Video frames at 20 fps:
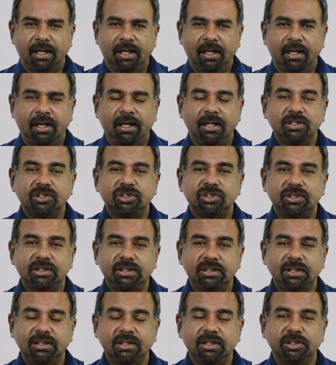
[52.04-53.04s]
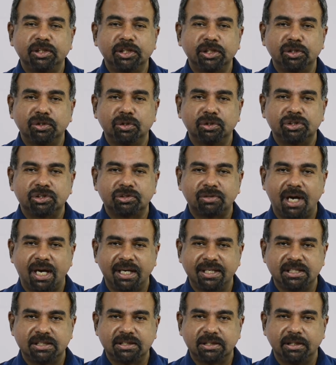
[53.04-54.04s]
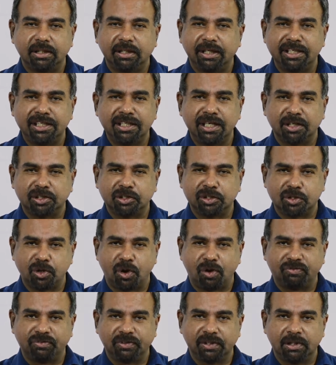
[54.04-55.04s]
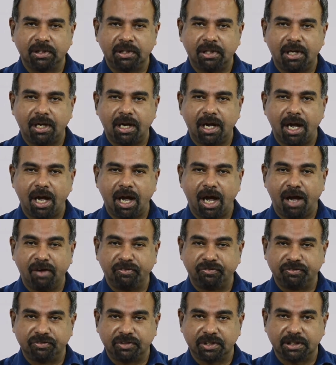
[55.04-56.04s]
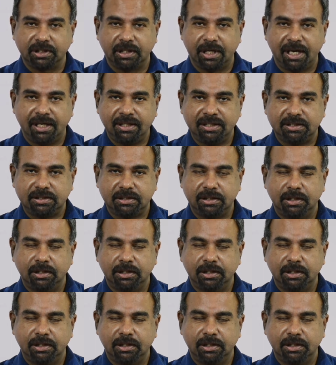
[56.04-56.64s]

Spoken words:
She did not write any other novel after that